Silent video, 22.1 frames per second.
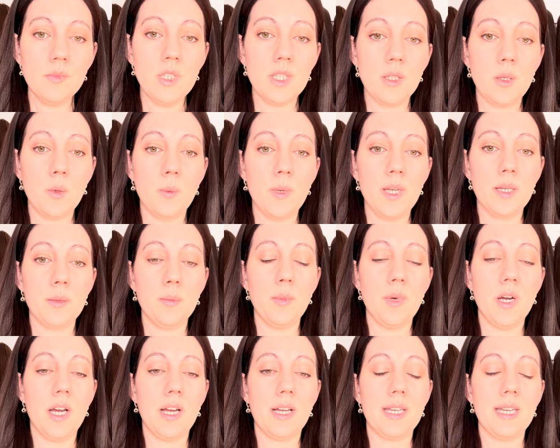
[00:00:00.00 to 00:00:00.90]
the wig
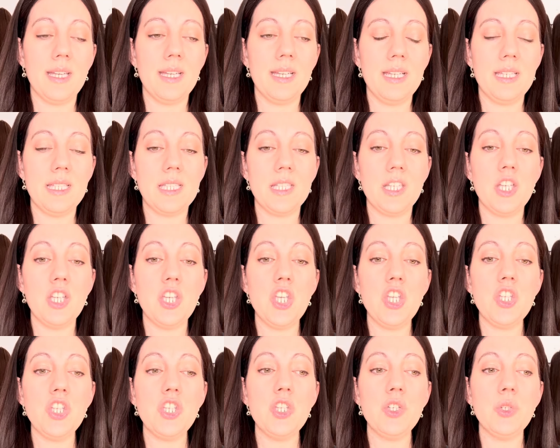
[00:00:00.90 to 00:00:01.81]
market is
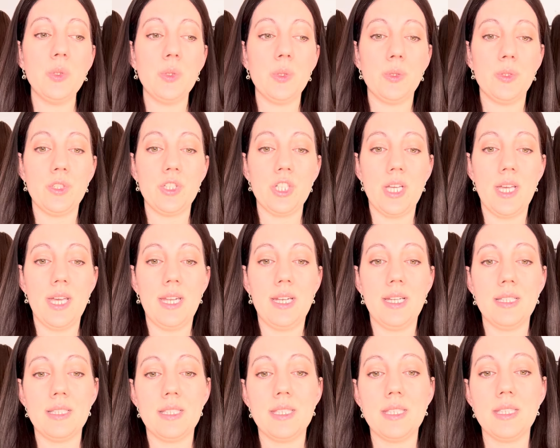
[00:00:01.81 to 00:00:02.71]
huge, and
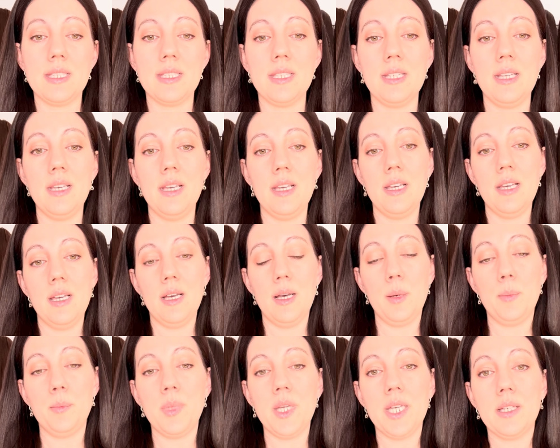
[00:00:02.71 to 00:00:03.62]
it's
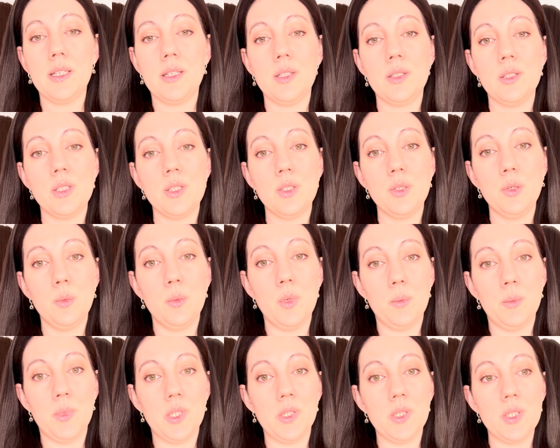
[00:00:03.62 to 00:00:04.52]
a big
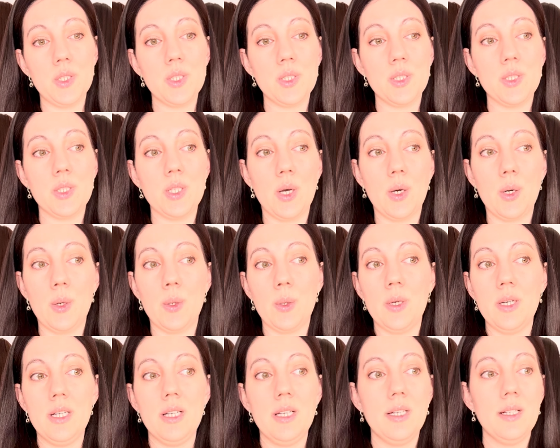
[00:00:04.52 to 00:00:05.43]
consumable.
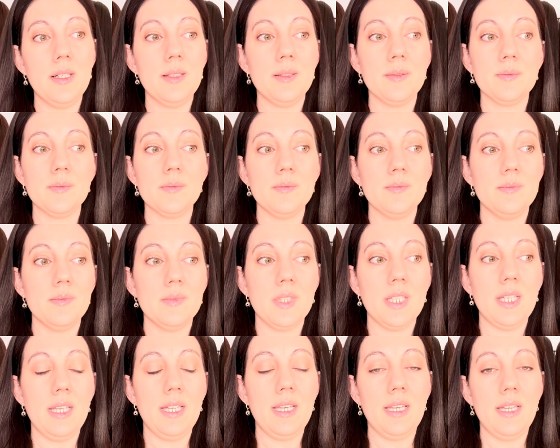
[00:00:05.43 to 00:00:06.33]
So
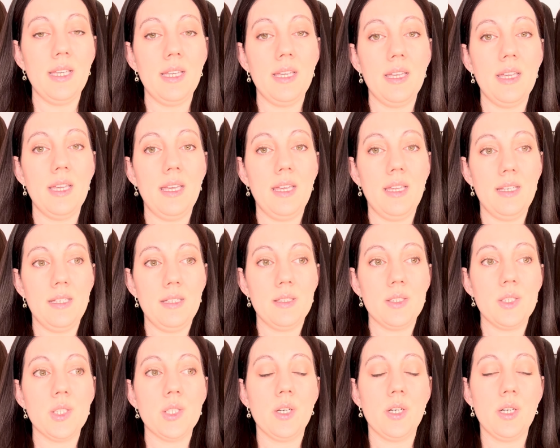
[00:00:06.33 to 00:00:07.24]
in
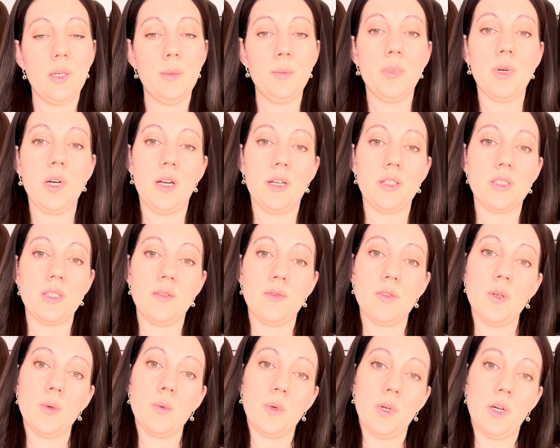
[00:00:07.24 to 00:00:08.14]
certain parts of
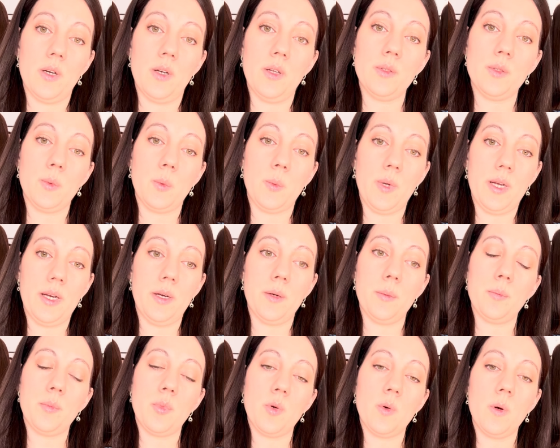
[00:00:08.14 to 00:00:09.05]
the world
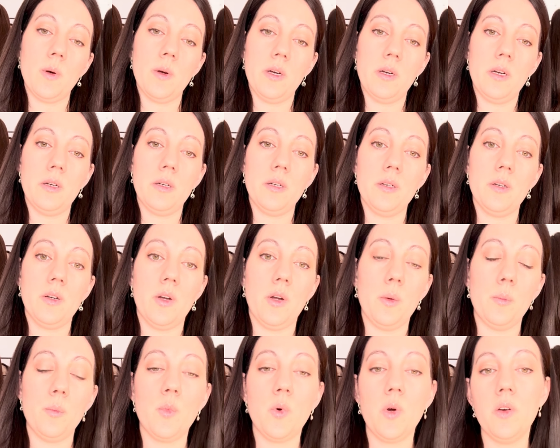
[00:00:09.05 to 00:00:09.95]
where poorer
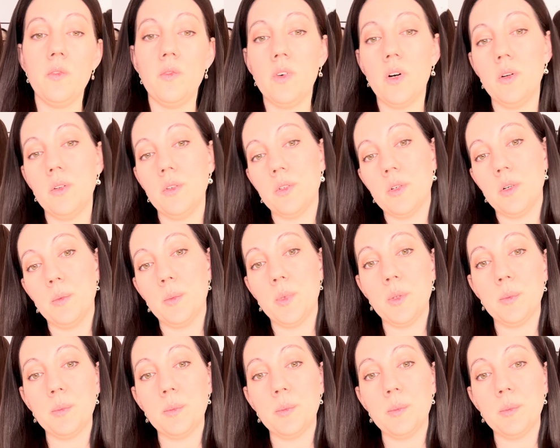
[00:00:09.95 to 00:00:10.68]
or more vulnerable